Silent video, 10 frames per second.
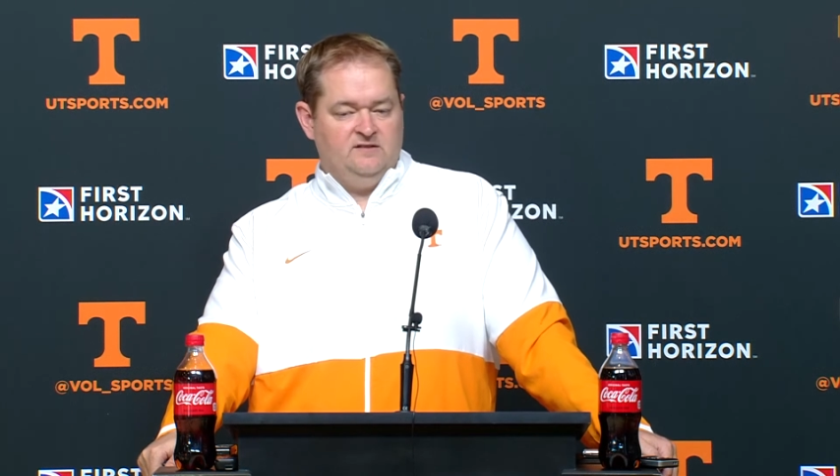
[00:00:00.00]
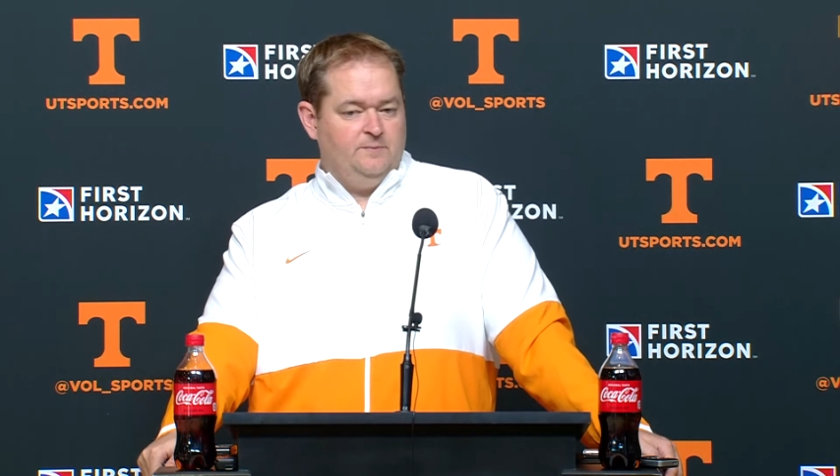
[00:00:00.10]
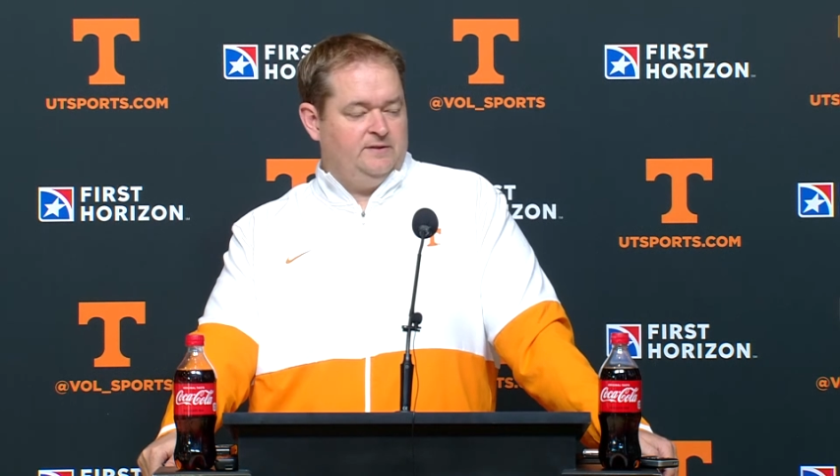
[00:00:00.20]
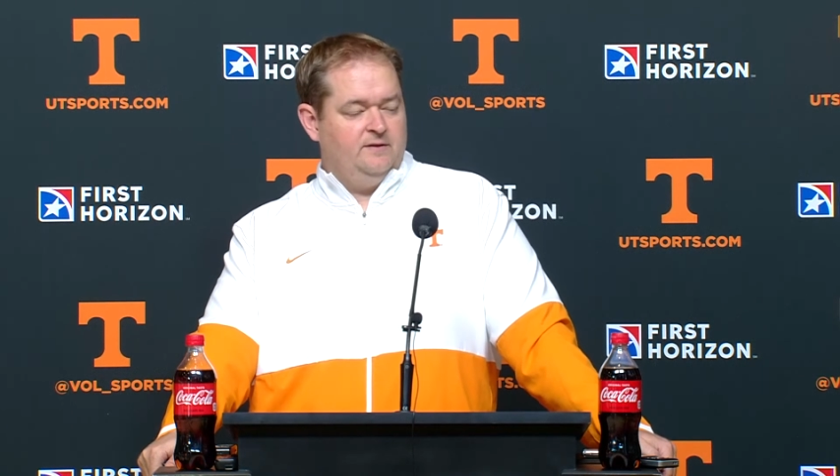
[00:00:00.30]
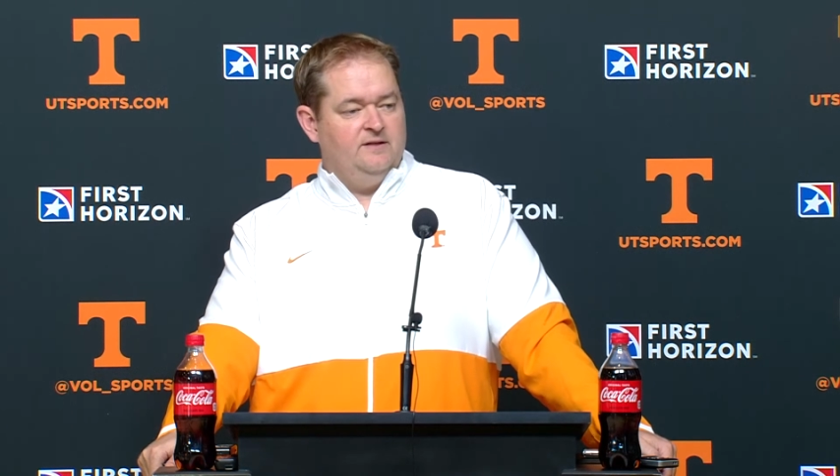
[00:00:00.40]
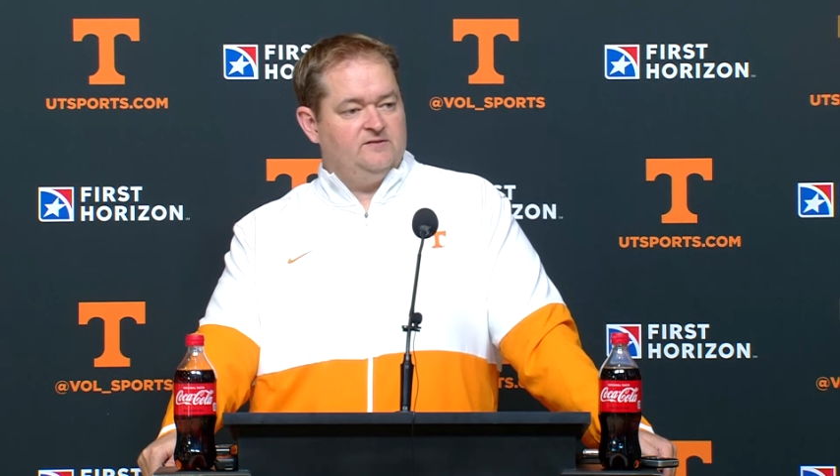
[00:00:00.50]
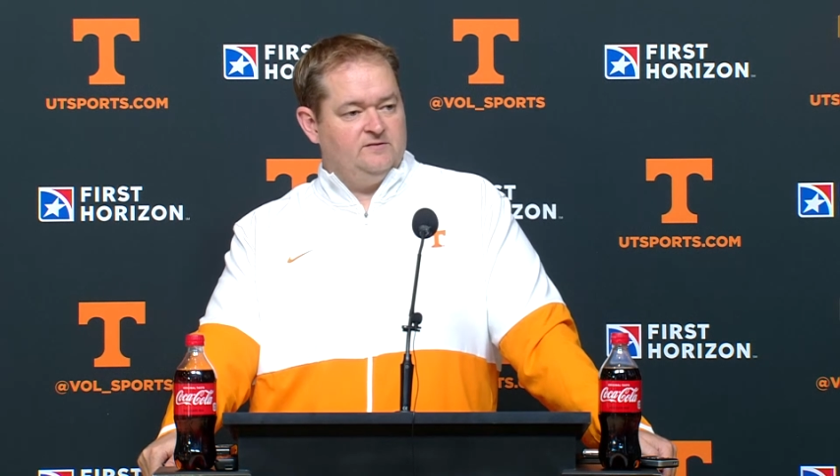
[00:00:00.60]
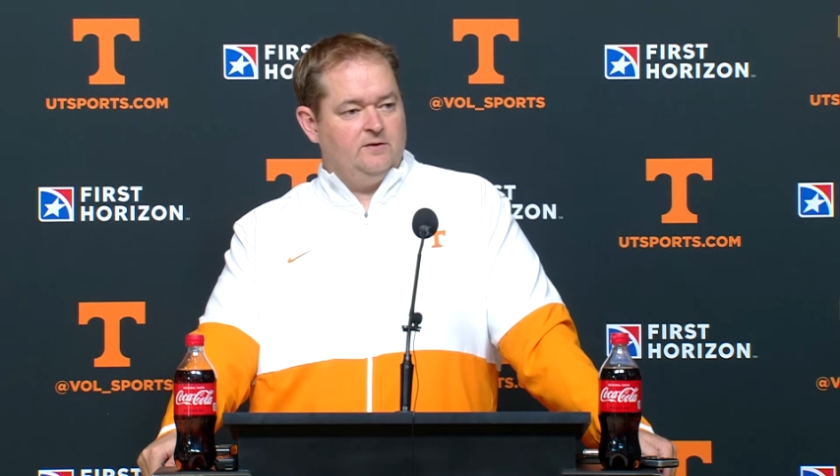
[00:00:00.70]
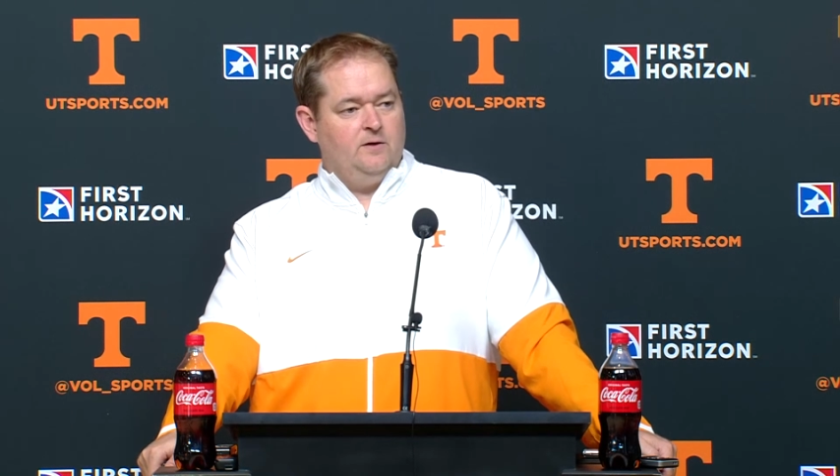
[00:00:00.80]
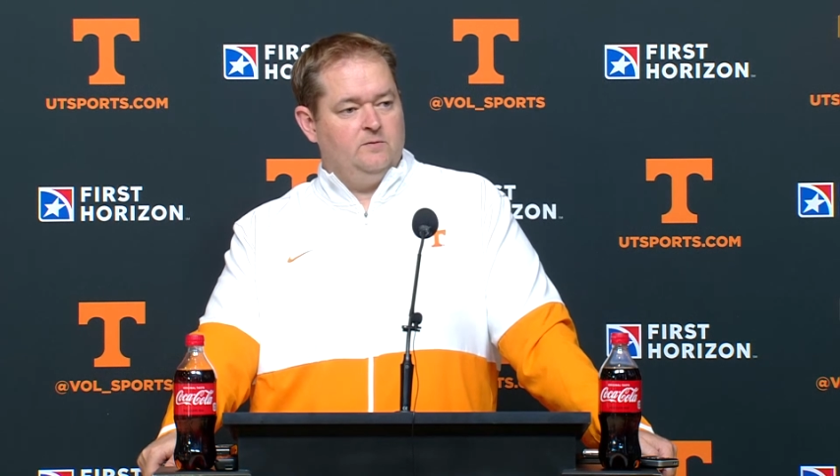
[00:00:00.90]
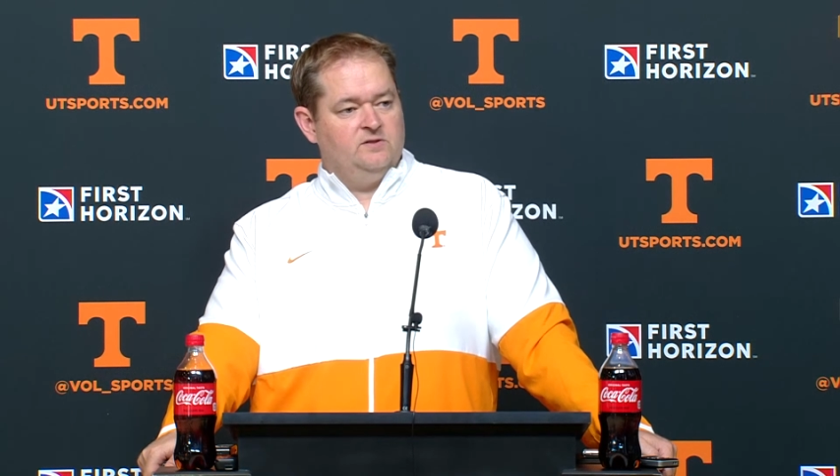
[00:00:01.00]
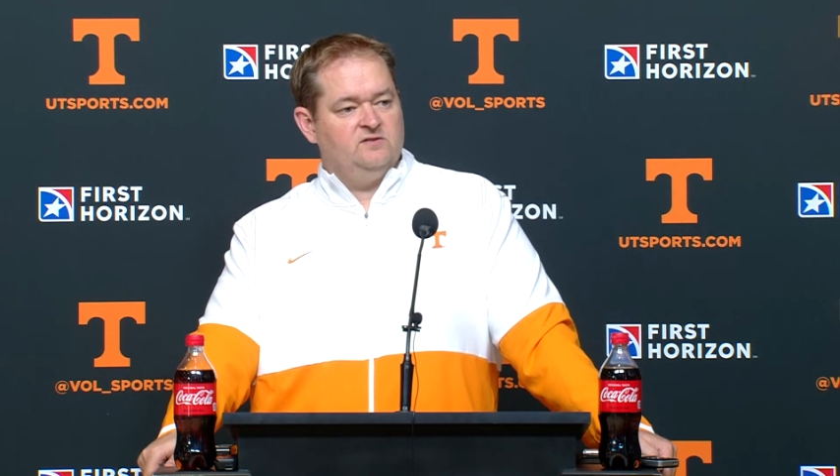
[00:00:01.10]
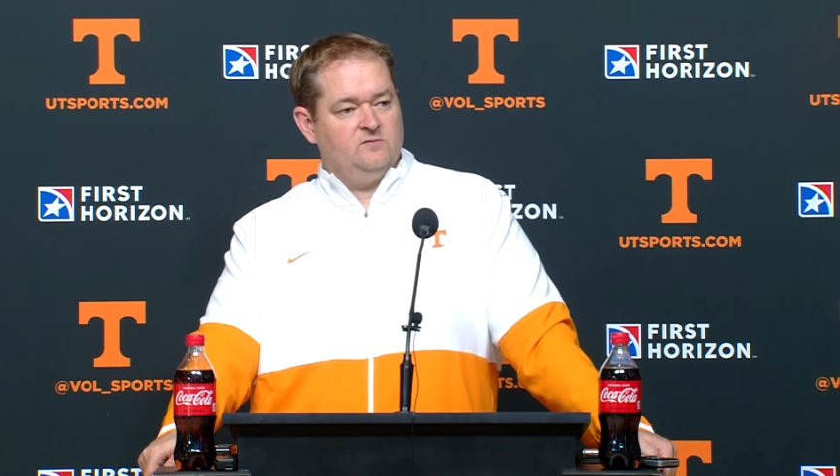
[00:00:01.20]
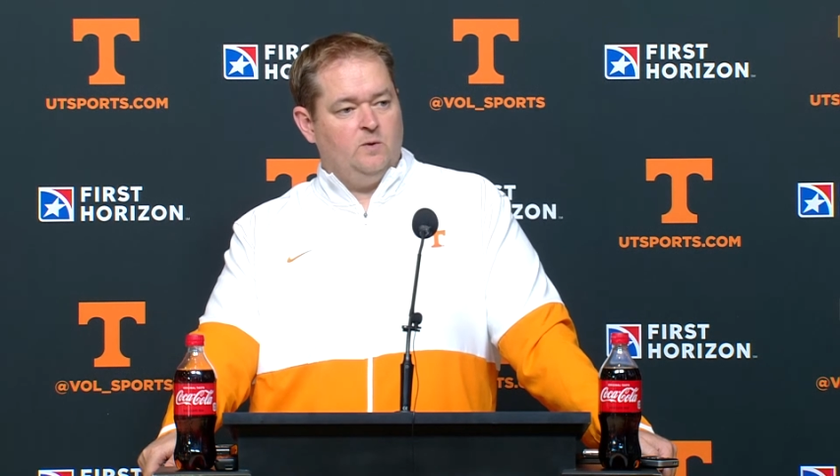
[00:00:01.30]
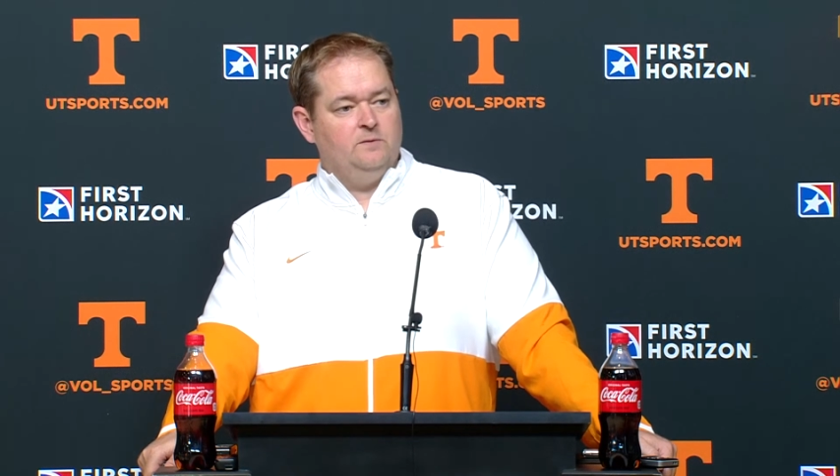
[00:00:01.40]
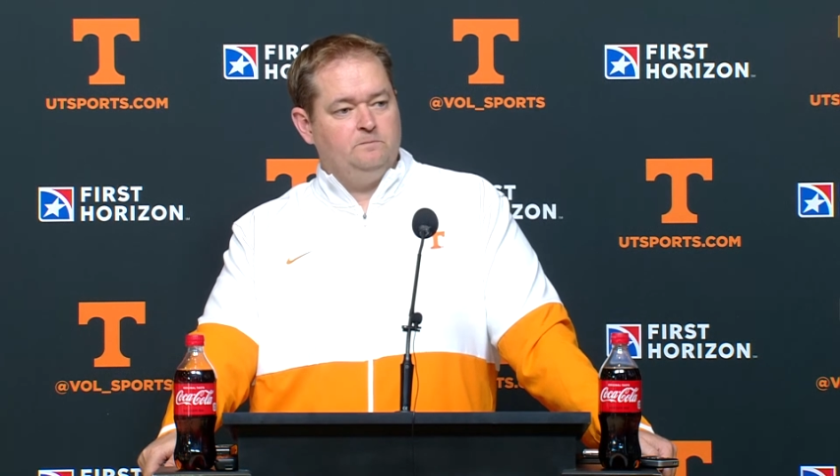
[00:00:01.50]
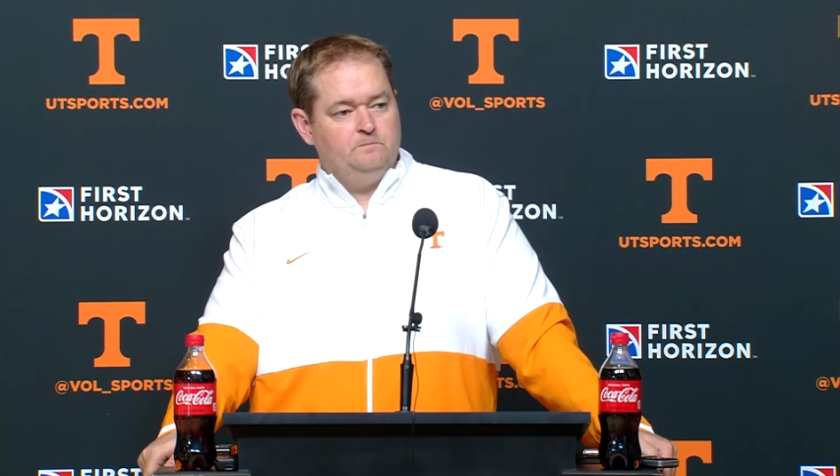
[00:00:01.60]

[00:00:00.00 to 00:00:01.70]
but to the assistant coaches as well.